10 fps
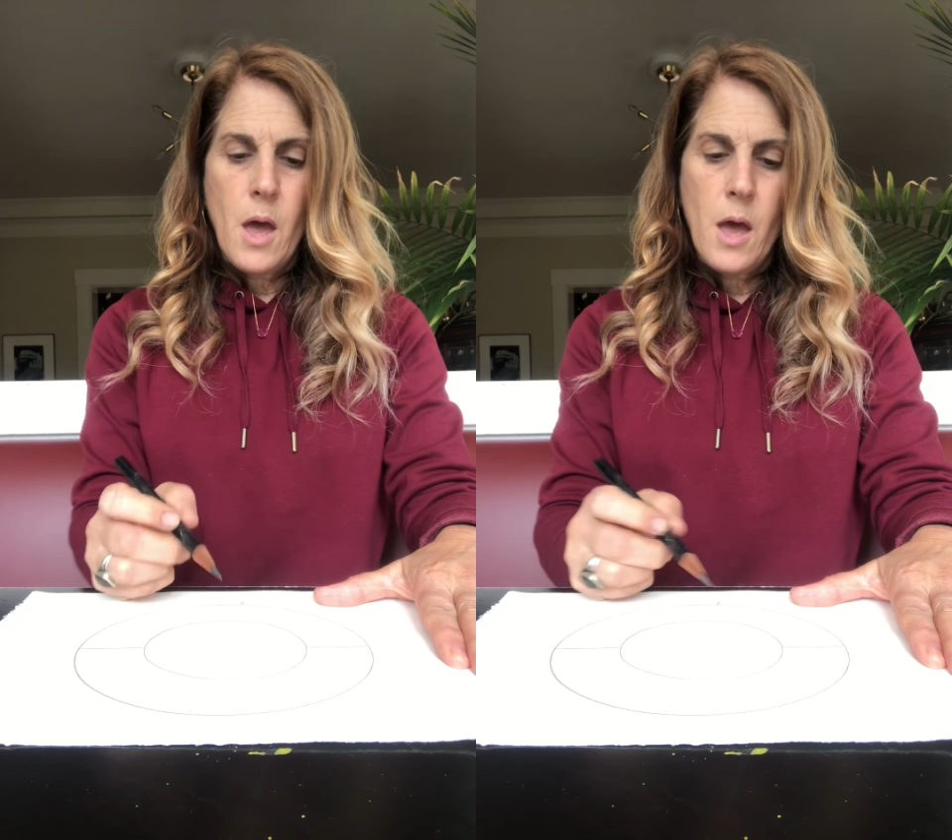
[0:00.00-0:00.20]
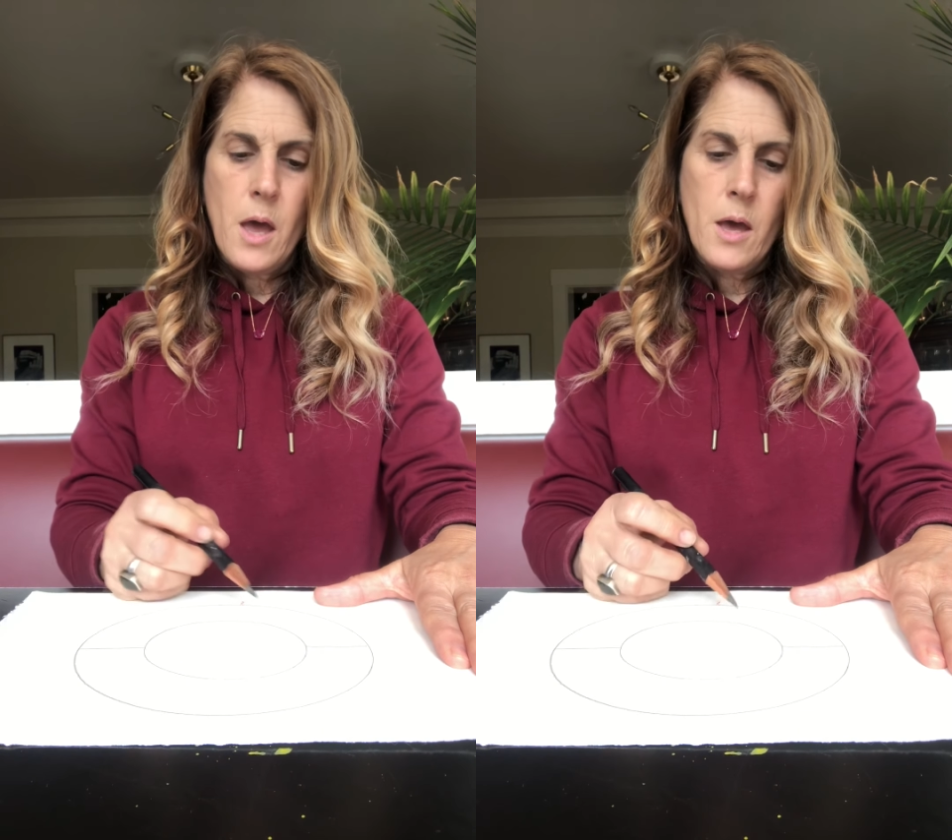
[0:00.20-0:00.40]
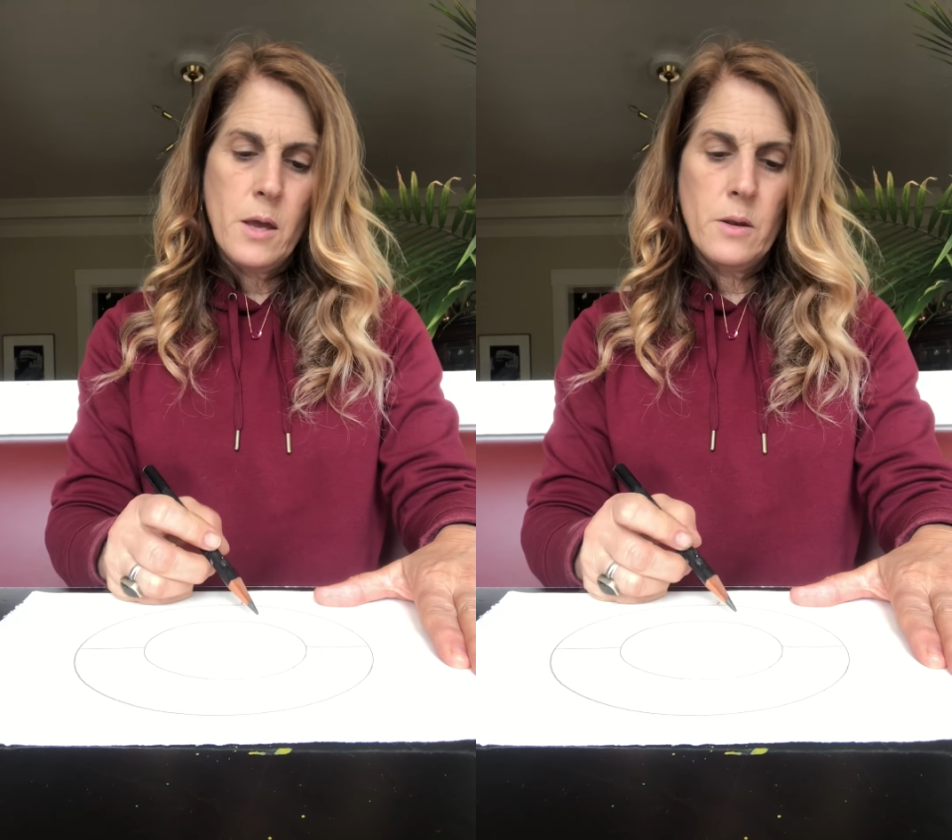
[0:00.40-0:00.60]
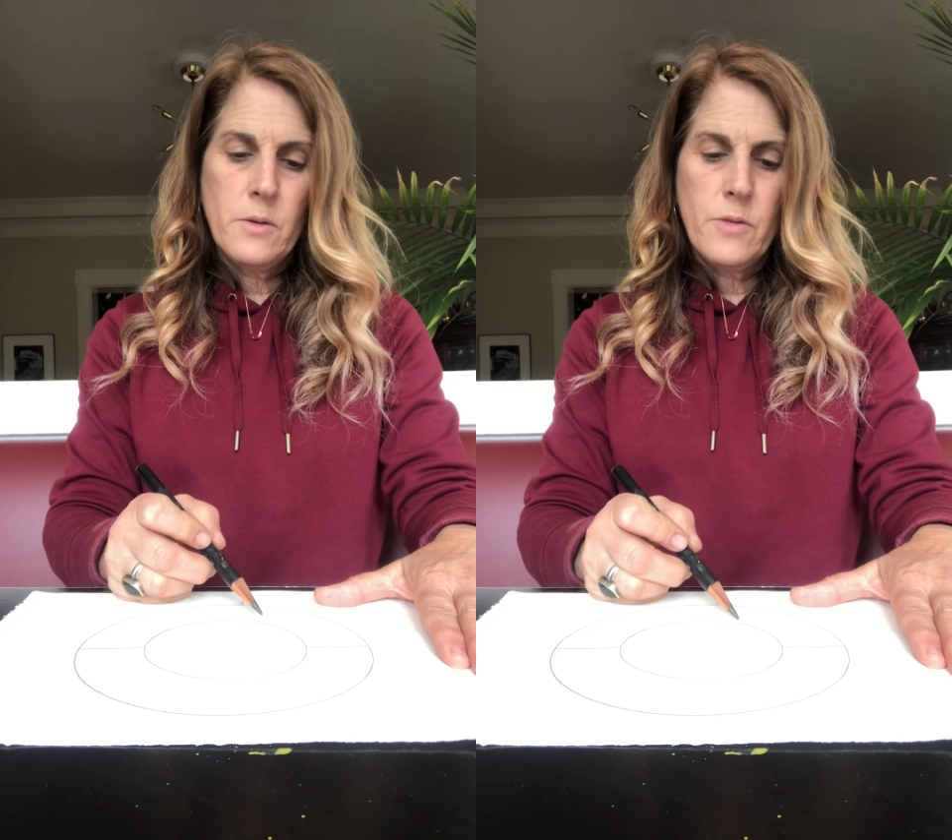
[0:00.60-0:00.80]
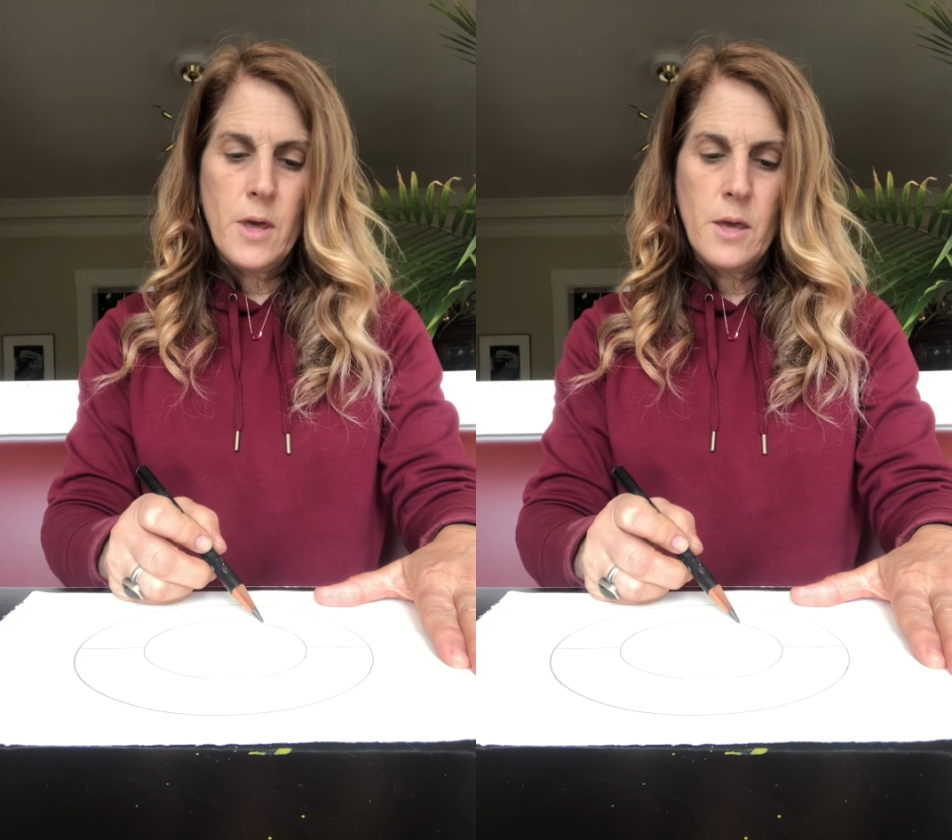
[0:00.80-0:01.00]
and
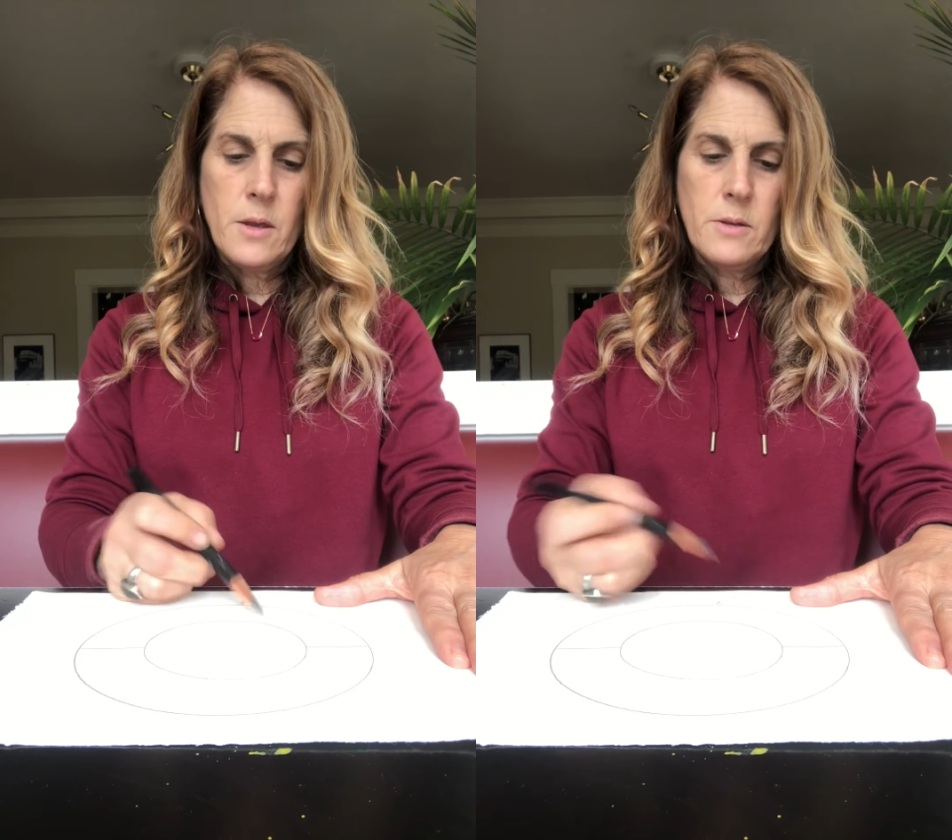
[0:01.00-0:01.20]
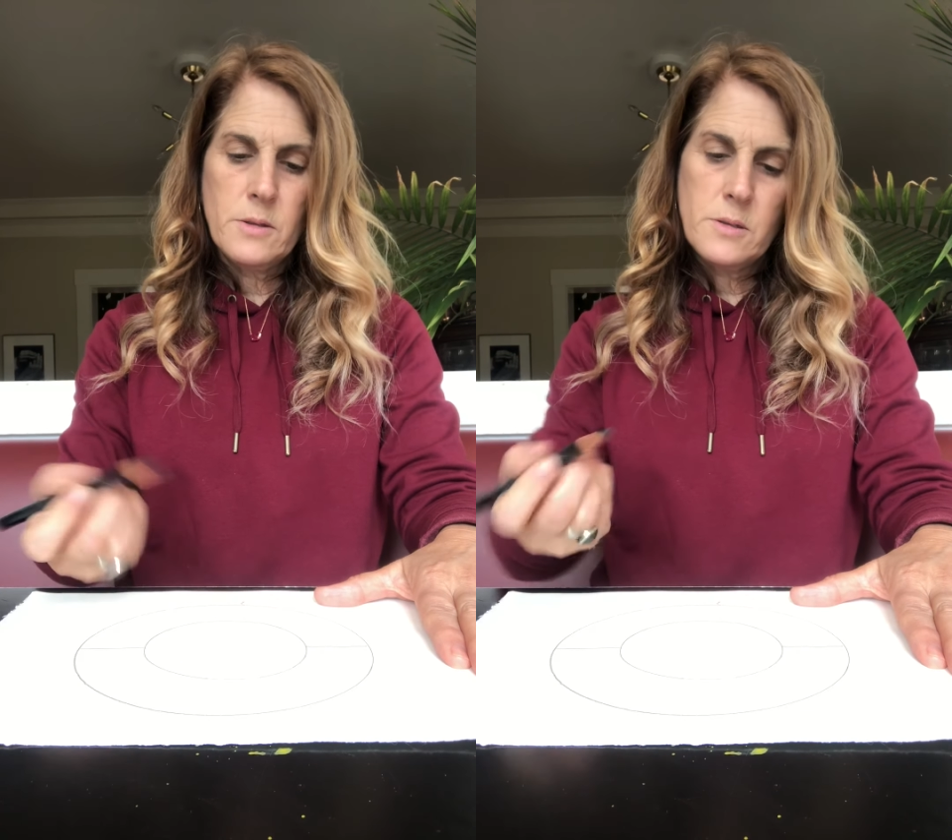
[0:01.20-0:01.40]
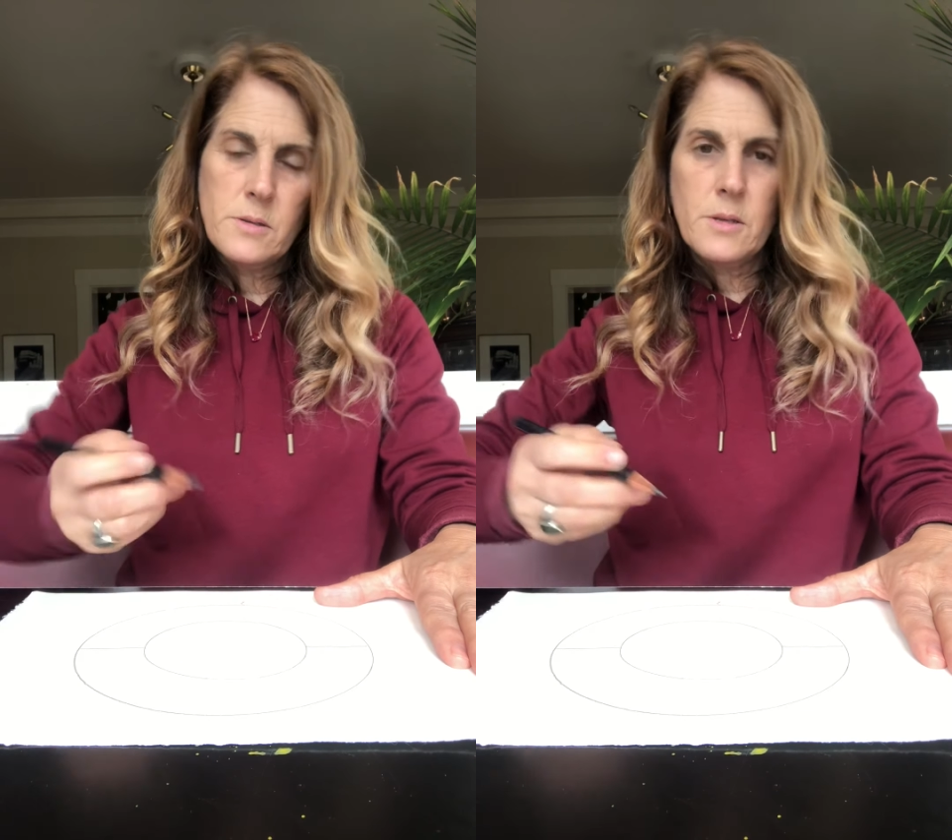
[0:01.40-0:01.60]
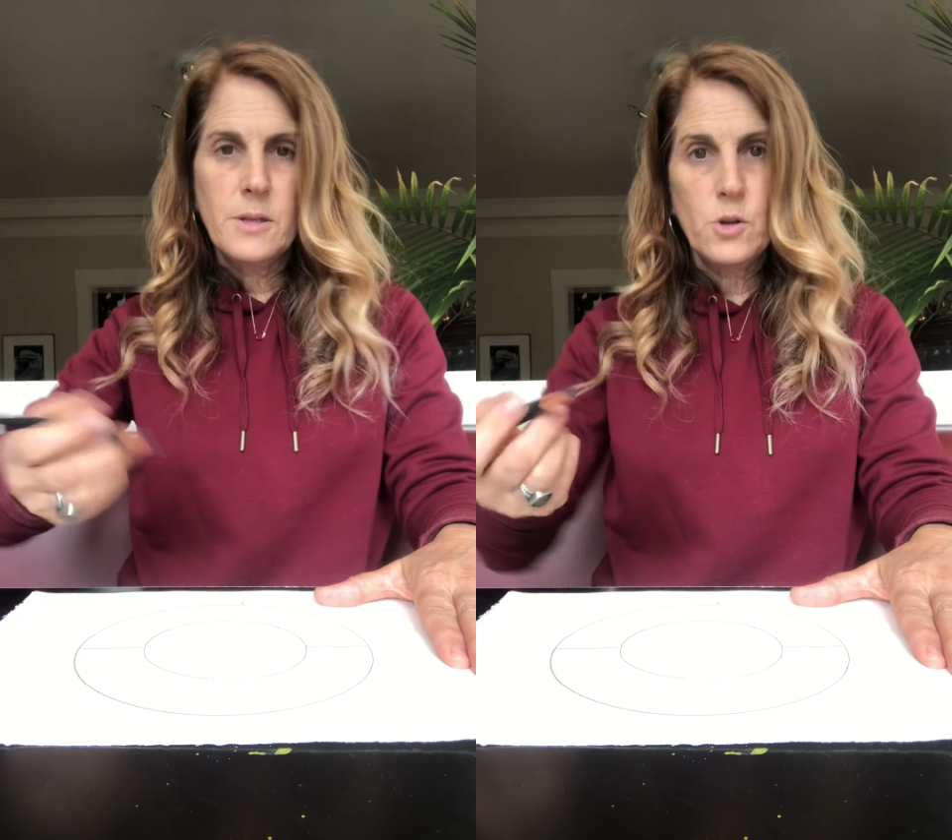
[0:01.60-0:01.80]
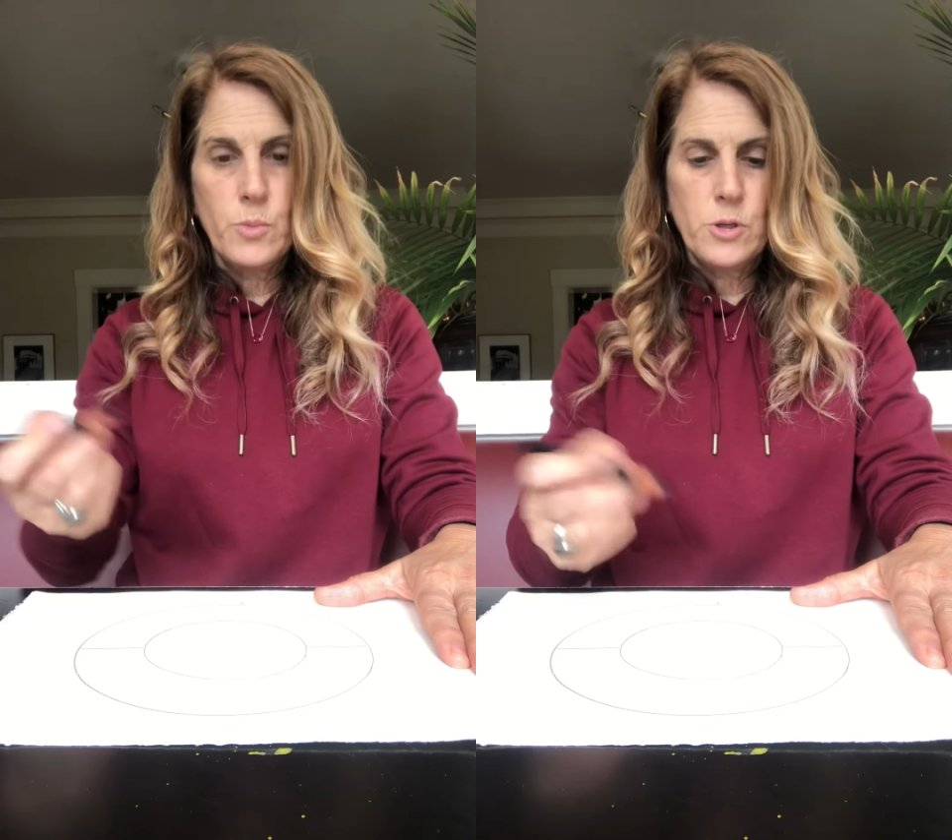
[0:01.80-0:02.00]
then this is a
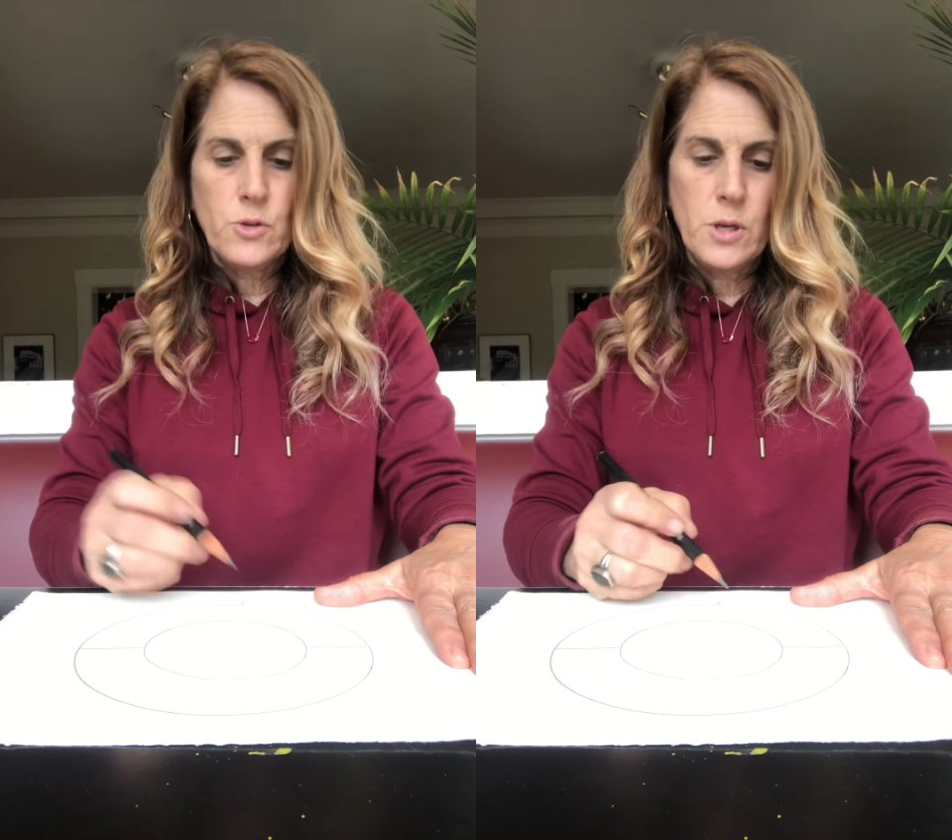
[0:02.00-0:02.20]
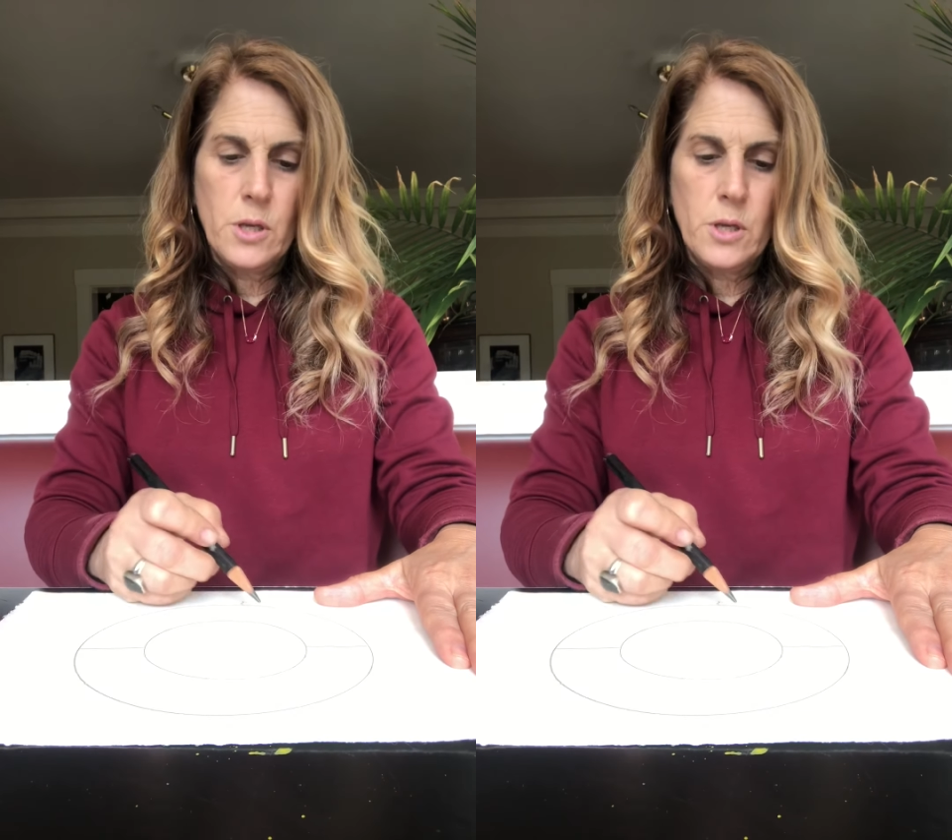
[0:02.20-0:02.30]
little bit tricky.